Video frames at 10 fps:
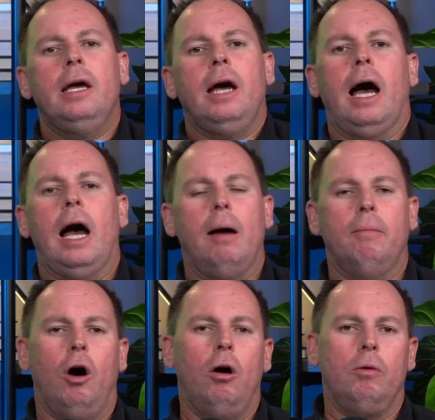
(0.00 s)

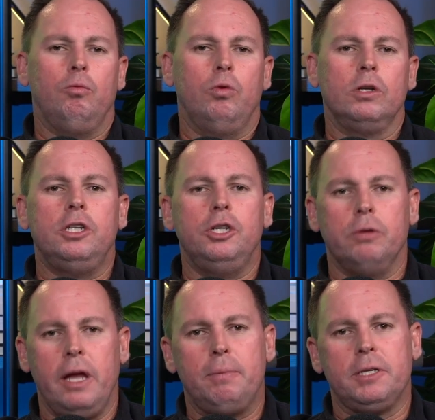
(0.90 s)
I want to do an
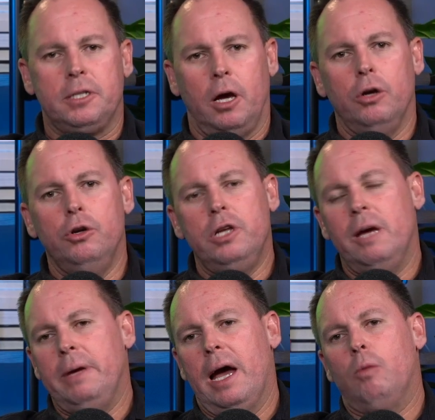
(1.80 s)
episode
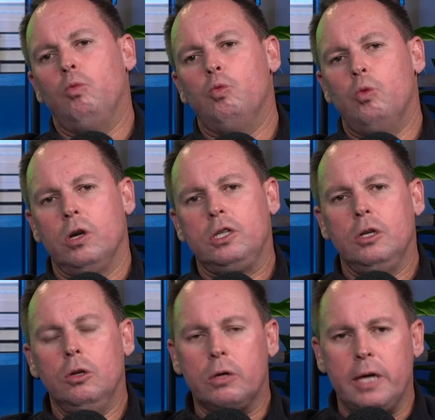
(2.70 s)
about what to
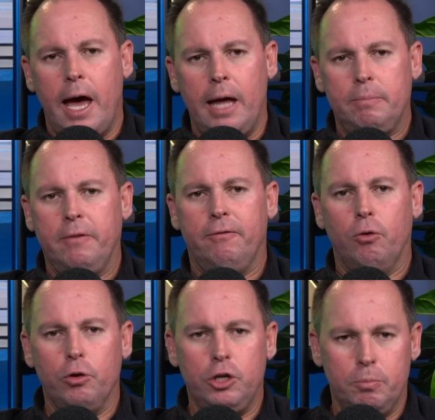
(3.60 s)
look at
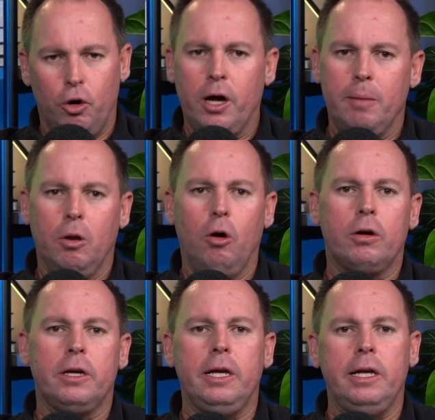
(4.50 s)
before you buy a
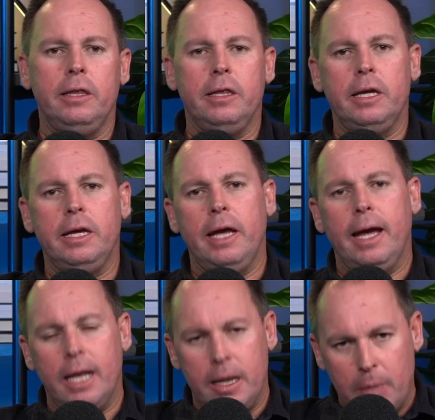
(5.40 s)
block in the
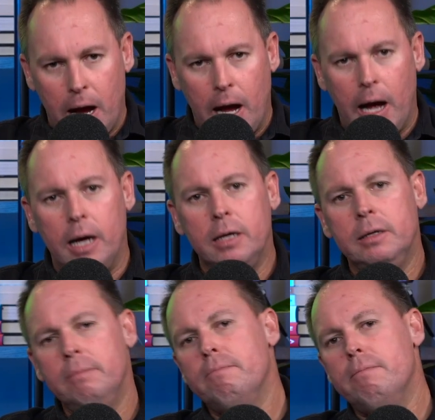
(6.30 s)
LMR
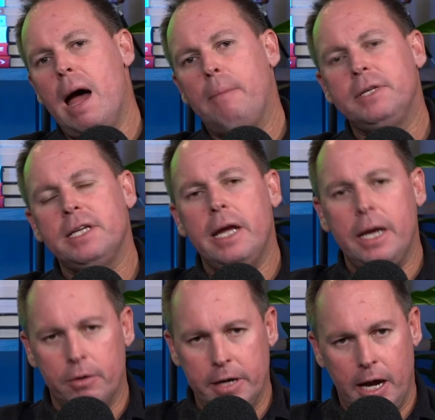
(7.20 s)
mapped
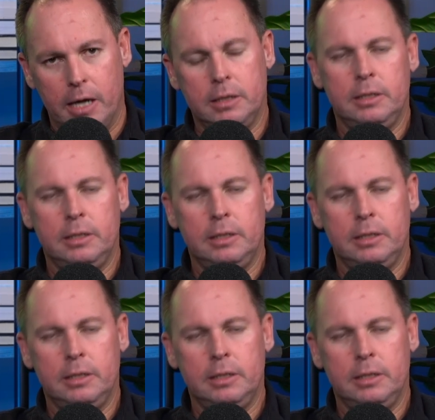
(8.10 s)
area.